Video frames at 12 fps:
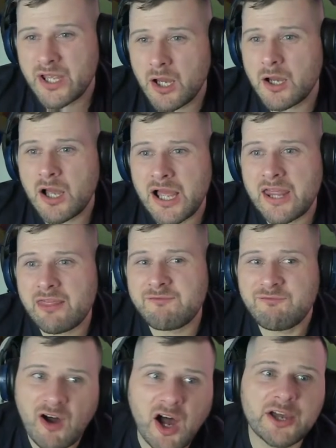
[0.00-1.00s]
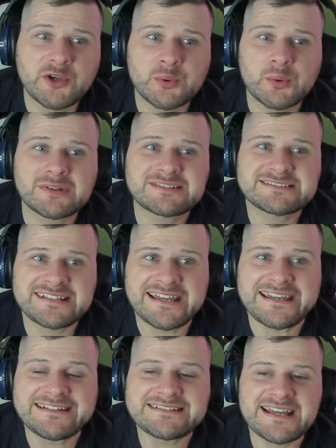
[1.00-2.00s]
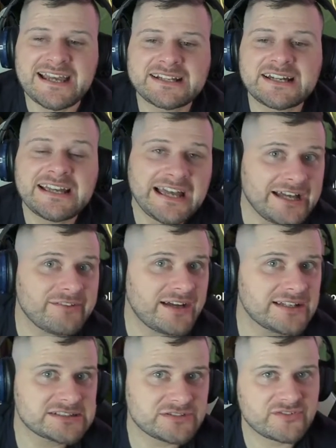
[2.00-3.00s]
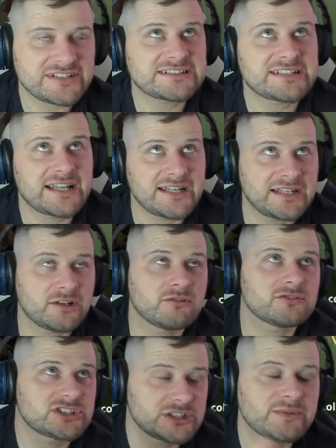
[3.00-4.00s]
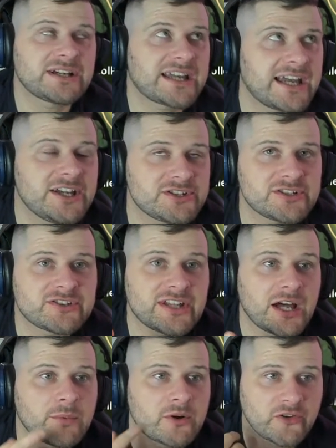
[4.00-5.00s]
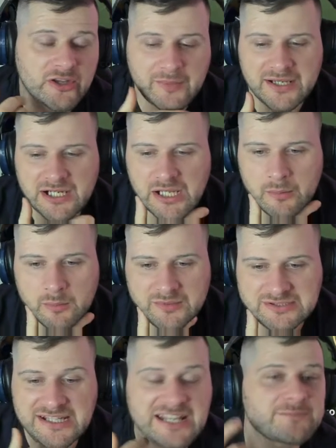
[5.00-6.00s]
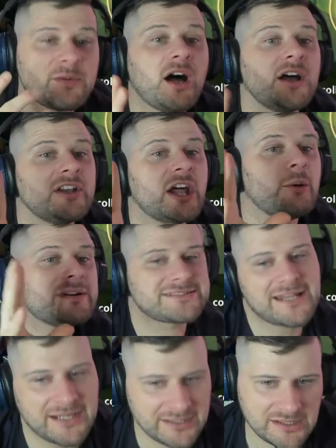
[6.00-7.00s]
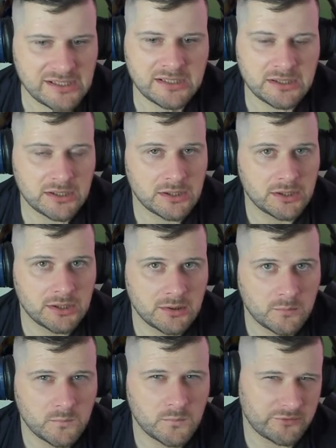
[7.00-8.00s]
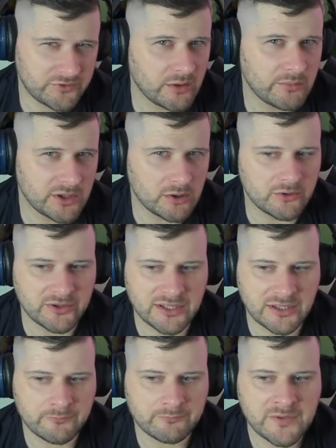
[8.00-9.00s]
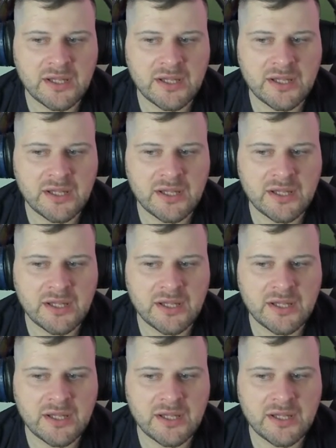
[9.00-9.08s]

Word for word: We are at the final stage and I have had to reset it on two occasions now because I made a couple of mistakes. But I know exactly what's going on now.